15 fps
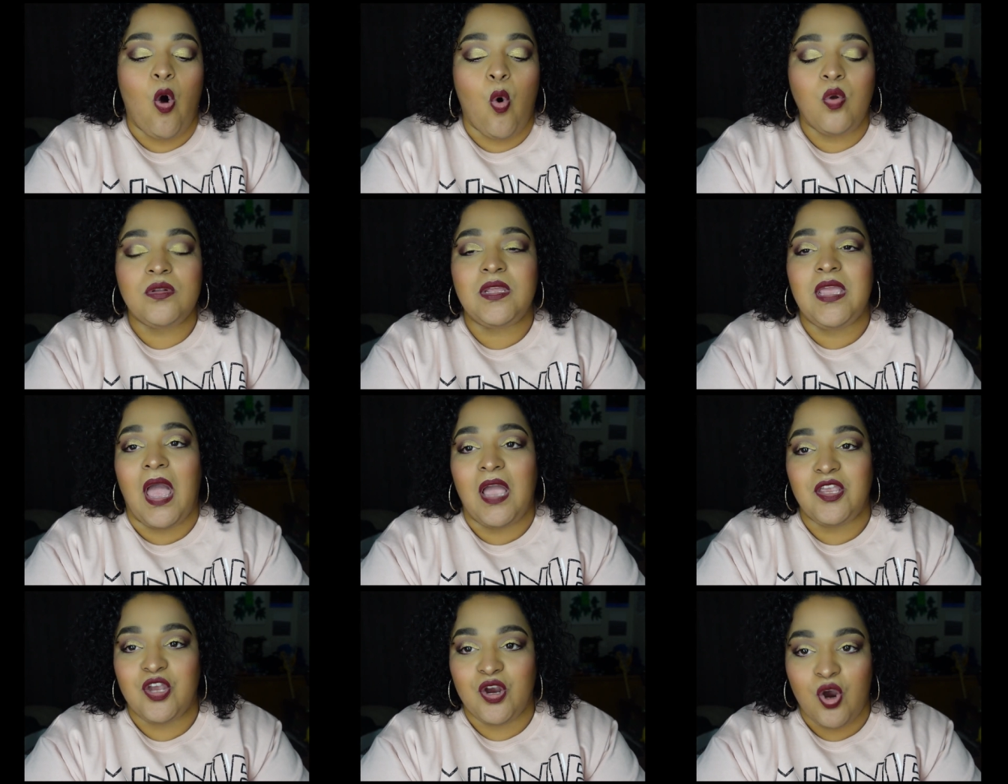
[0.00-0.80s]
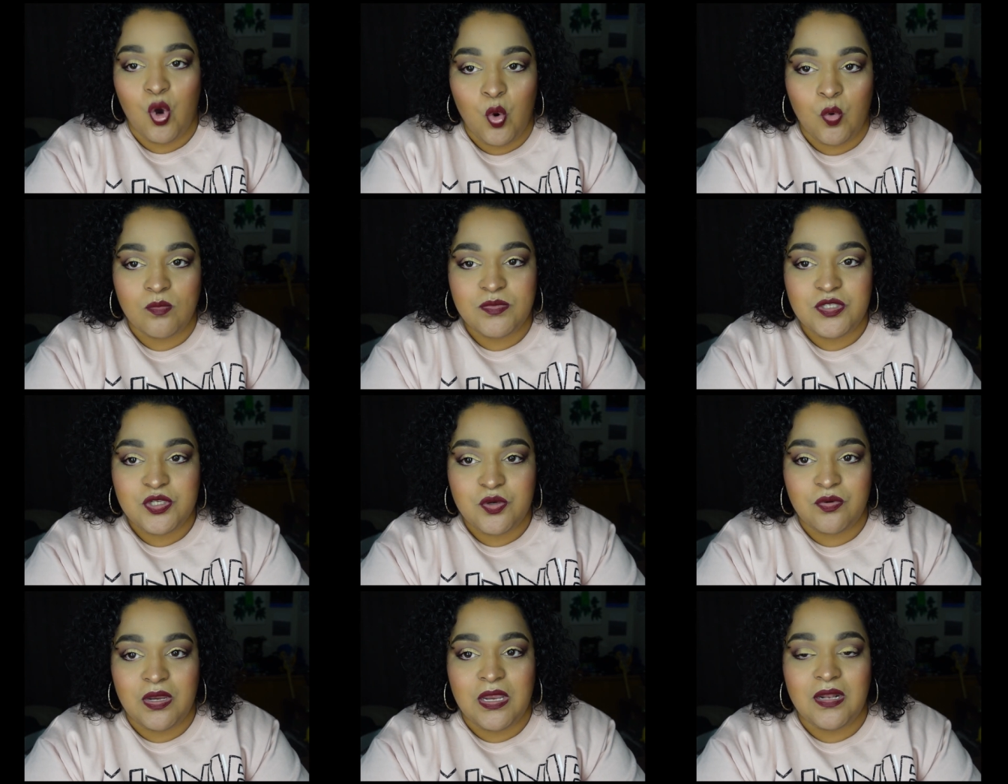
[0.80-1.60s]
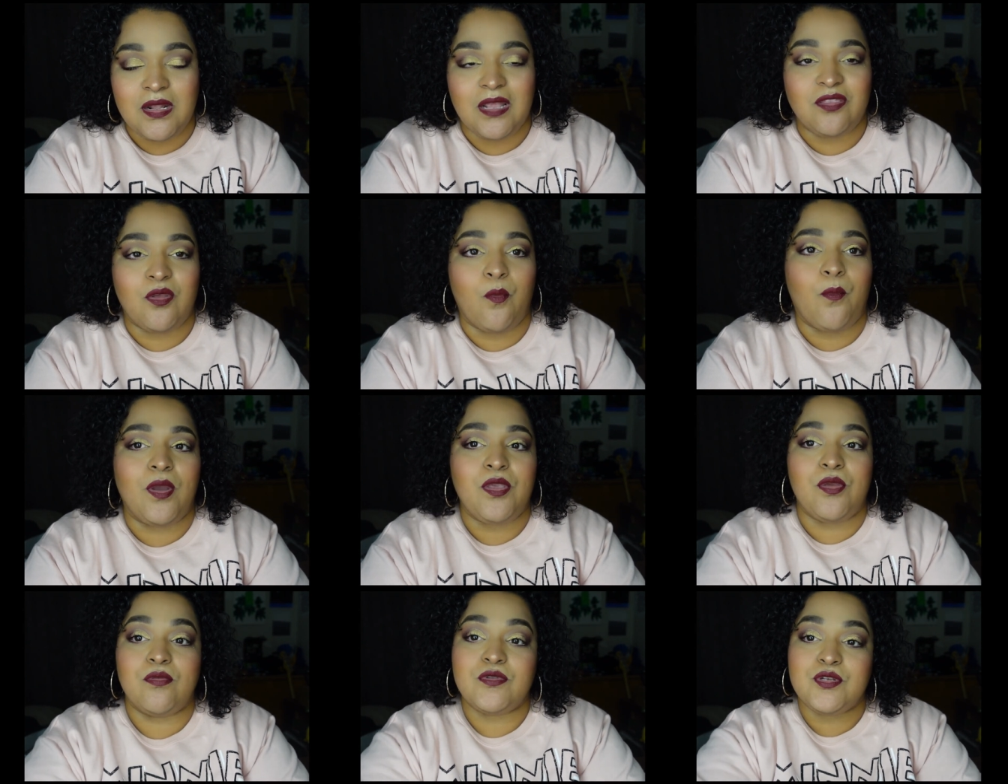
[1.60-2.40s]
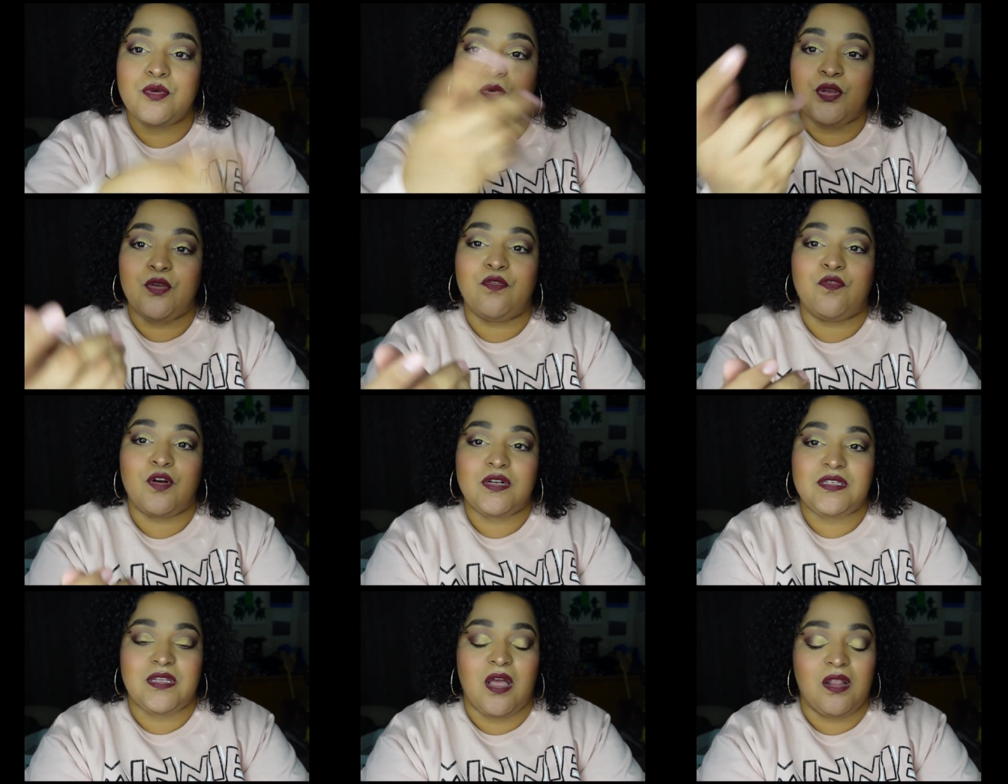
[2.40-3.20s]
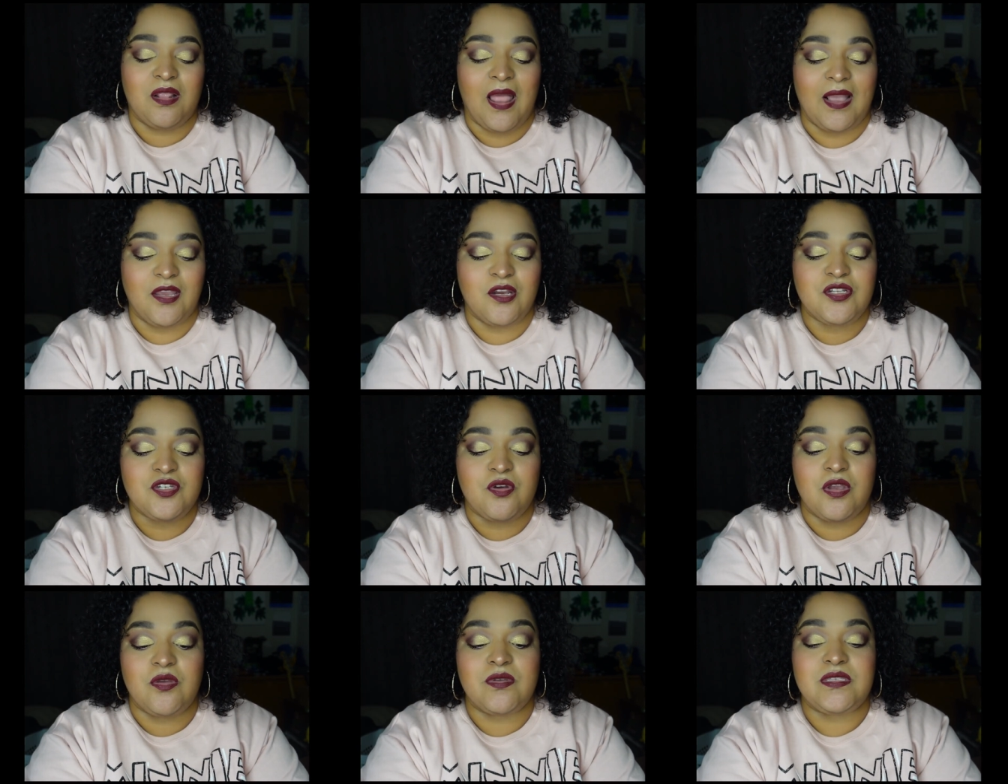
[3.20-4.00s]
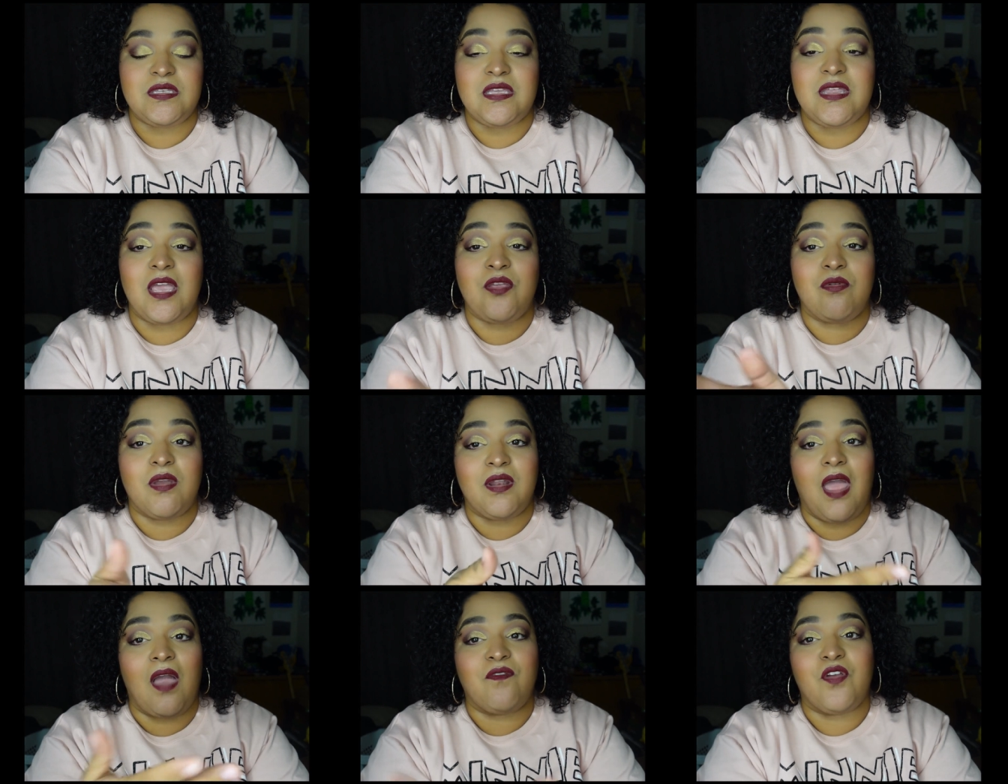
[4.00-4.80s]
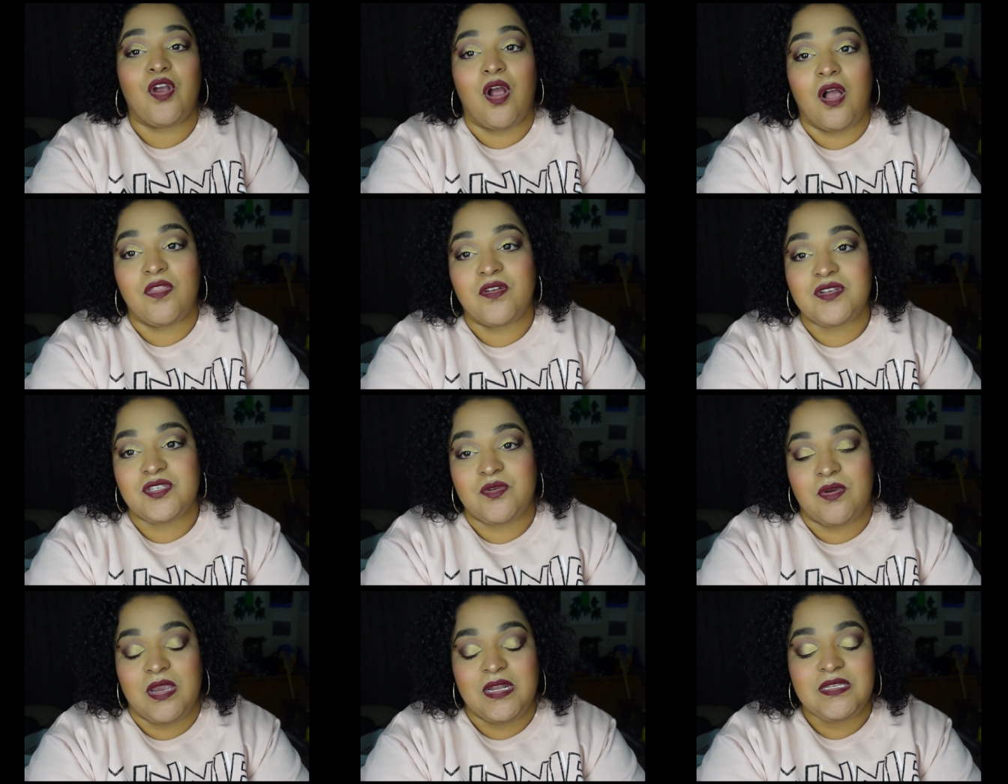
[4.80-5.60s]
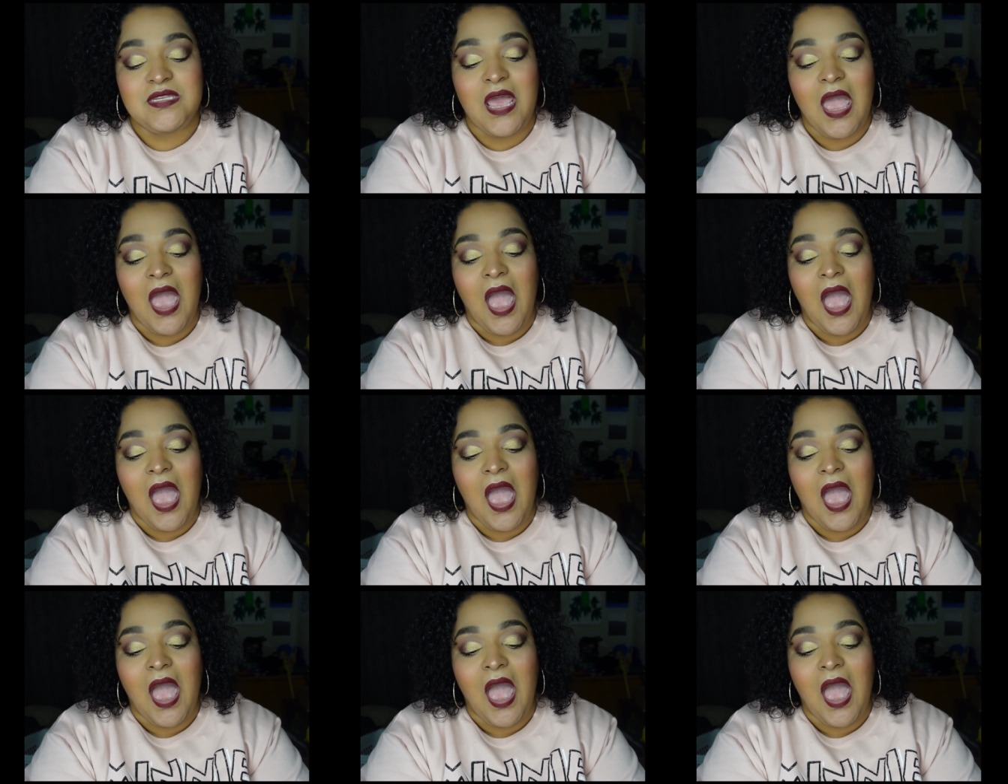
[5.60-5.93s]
only on your home screen, like the one you do when you first unlock your screen. You see that you can have your other screens.